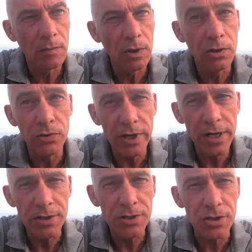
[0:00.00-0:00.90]

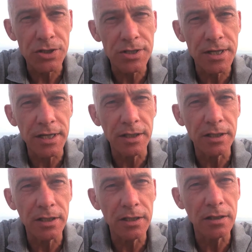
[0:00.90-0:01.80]
create such a thing
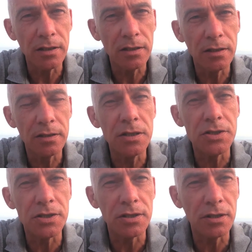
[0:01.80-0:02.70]
in
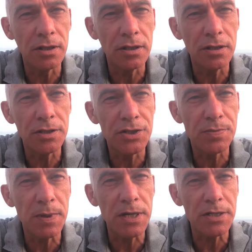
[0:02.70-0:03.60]
digital
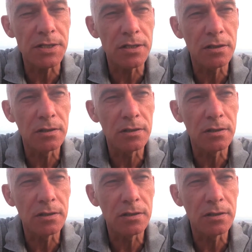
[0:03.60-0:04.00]
space.